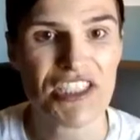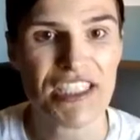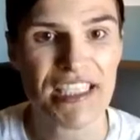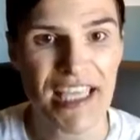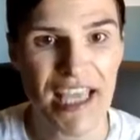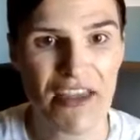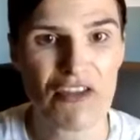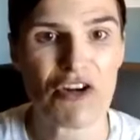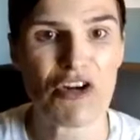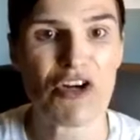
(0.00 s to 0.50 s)

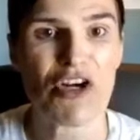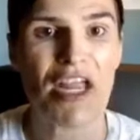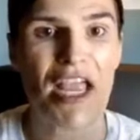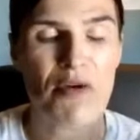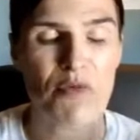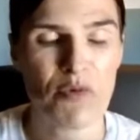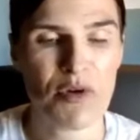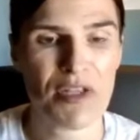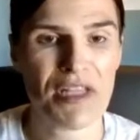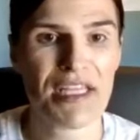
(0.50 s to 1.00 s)
together
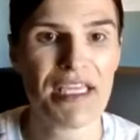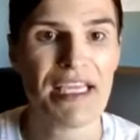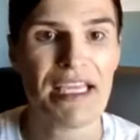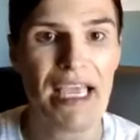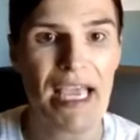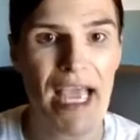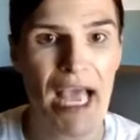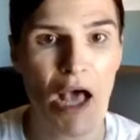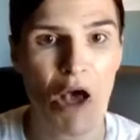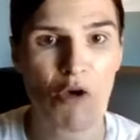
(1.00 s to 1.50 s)
and really
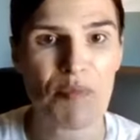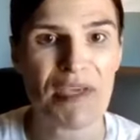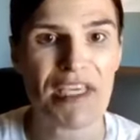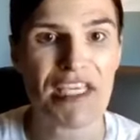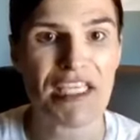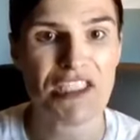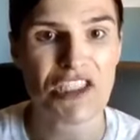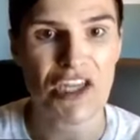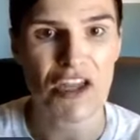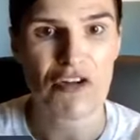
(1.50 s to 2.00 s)
helping
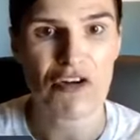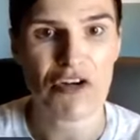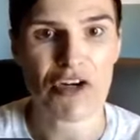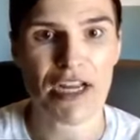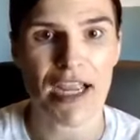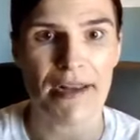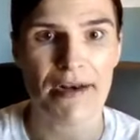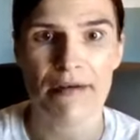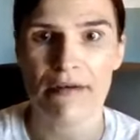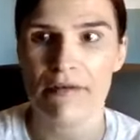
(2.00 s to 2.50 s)
each other
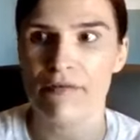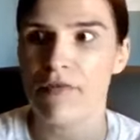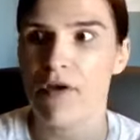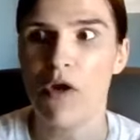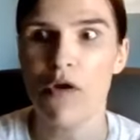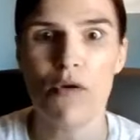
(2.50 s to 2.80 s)
kind of,